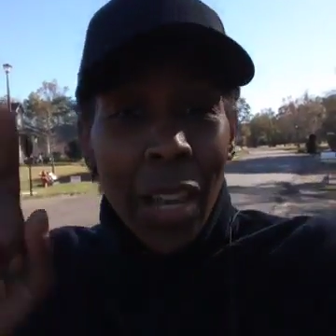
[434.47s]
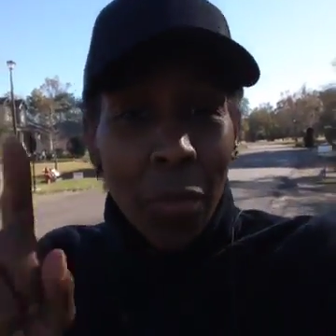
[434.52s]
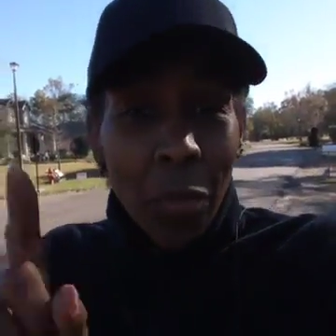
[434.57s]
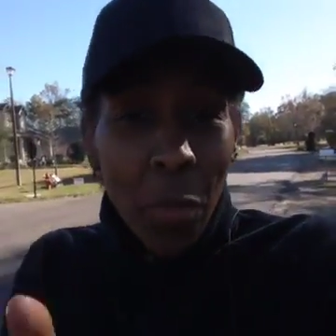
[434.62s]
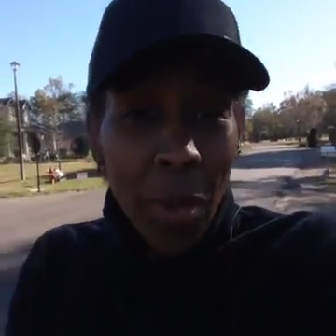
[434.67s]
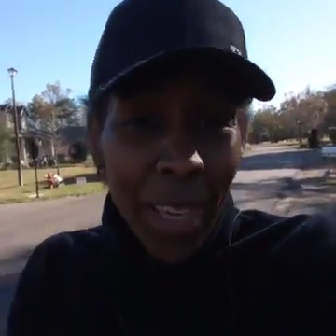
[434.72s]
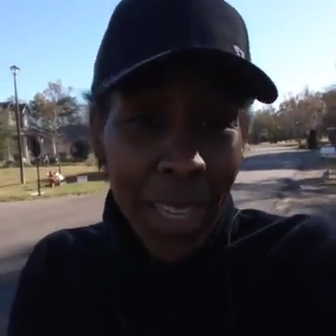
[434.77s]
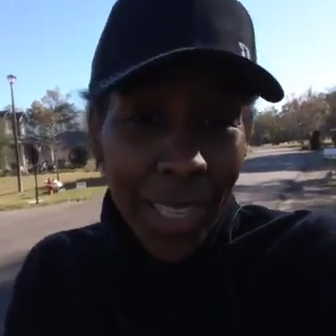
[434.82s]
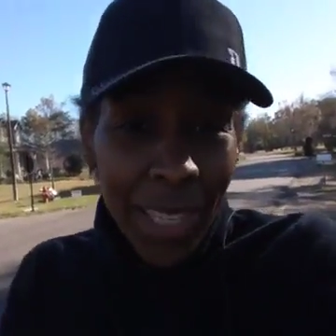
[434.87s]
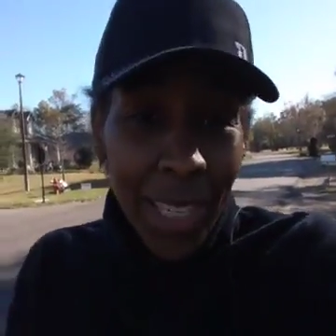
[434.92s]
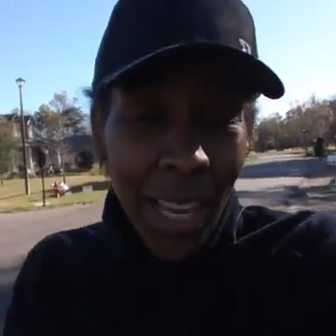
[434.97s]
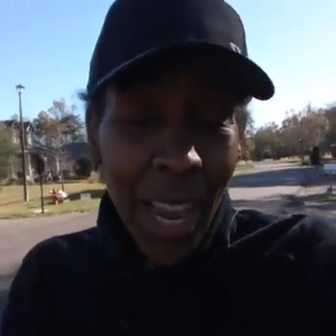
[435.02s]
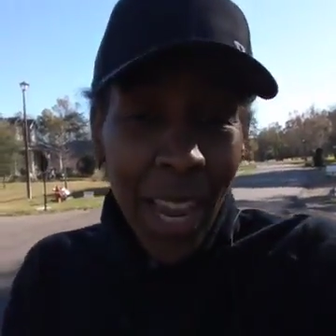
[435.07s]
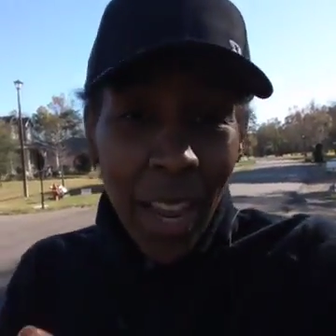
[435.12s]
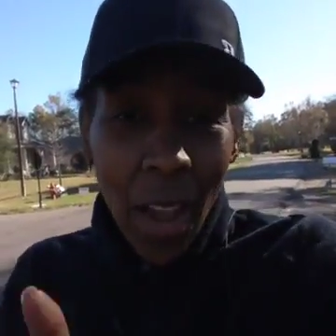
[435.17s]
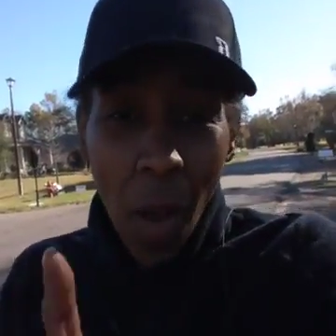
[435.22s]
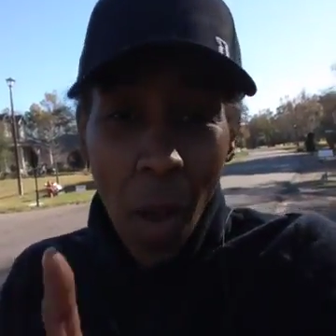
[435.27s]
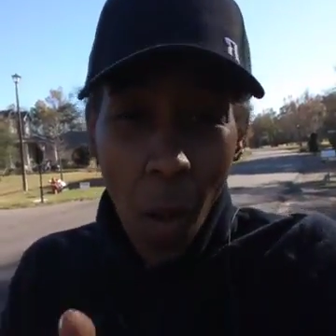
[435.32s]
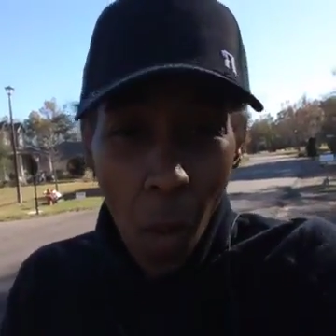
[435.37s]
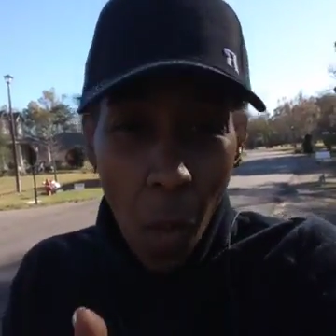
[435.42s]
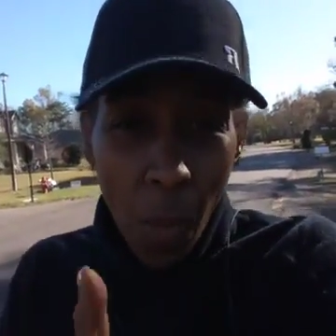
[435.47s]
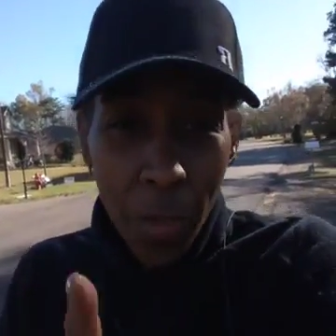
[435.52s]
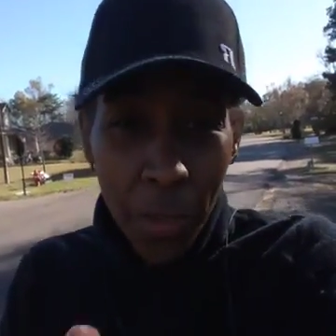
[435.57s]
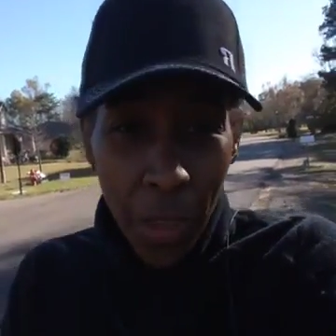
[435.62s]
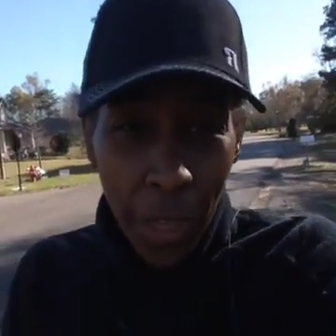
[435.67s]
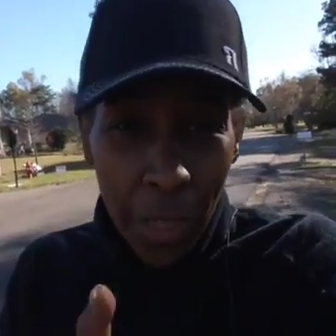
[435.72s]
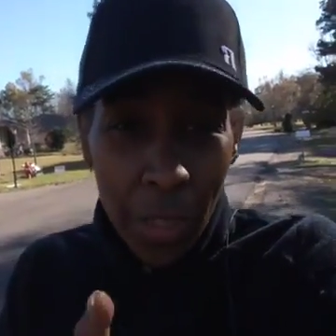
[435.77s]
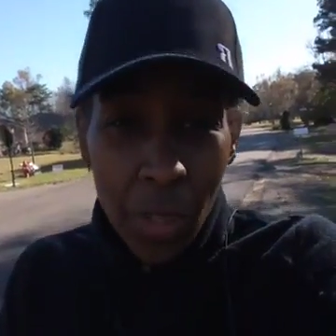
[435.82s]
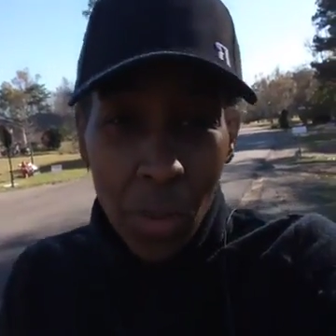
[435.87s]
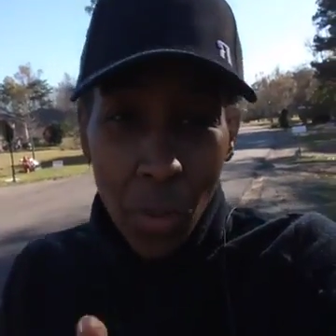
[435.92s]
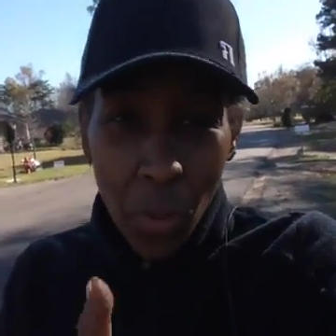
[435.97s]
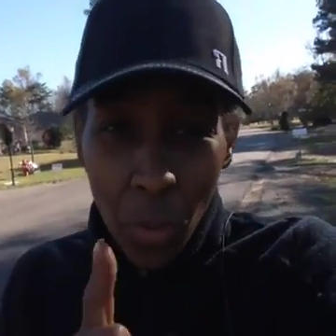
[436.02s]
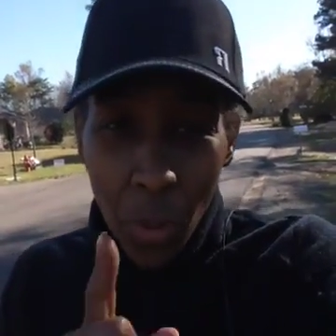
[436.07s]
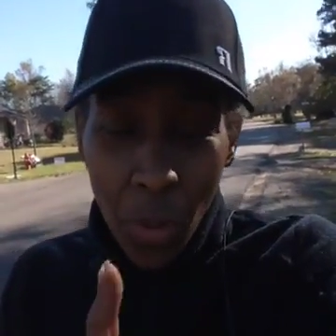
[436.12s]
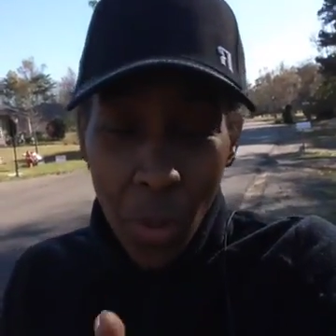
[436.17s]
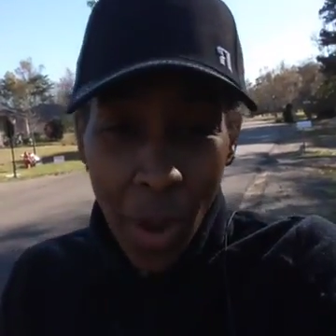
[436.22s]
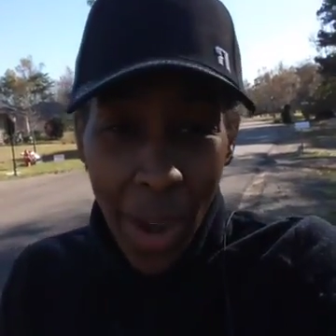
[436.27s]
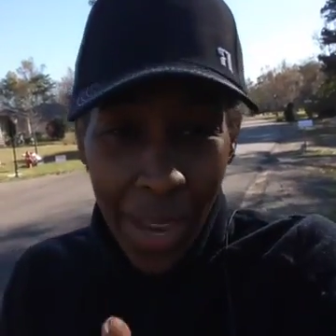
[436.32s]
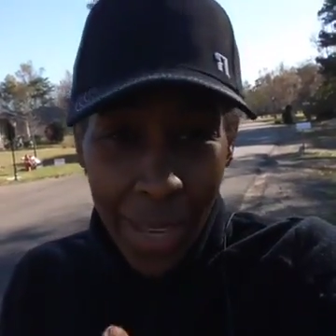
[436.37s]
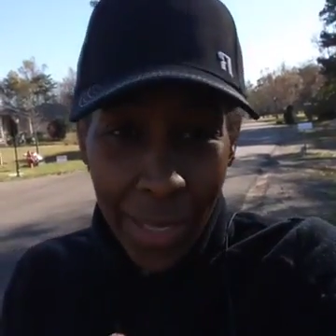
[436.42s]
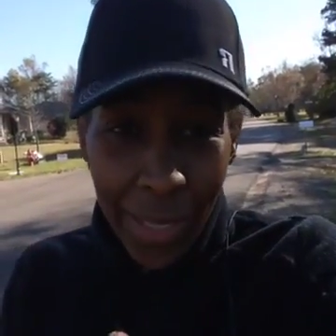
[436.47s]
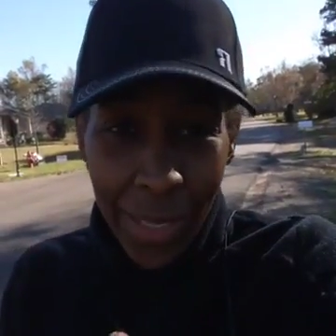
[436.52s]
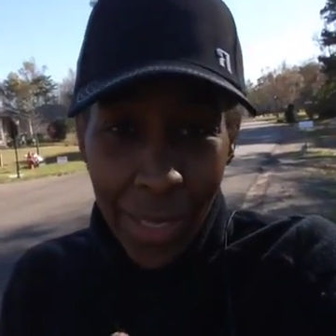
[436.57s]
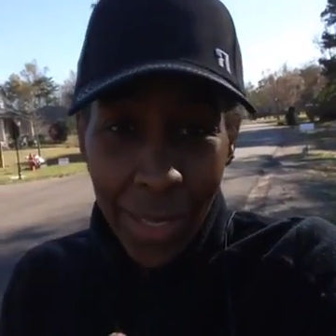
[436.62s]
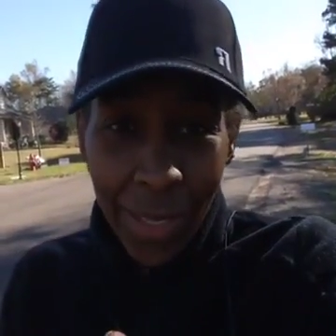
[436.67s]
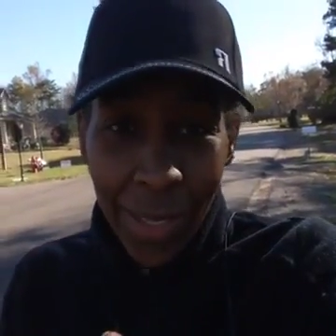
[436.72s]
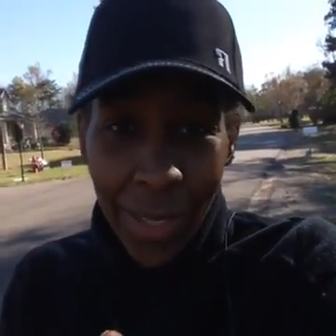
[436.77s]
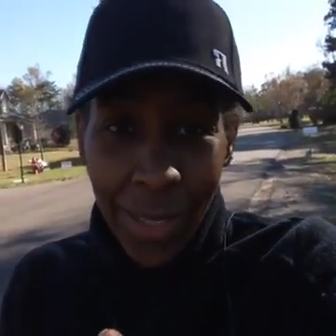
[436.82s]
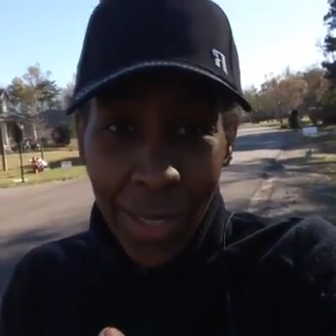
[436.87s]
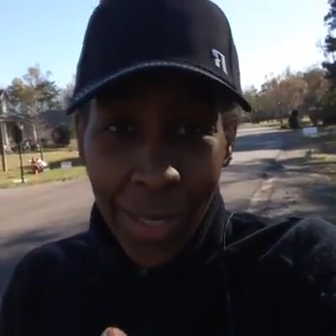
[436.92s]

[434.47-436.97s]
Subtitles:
If we say all things through Christ,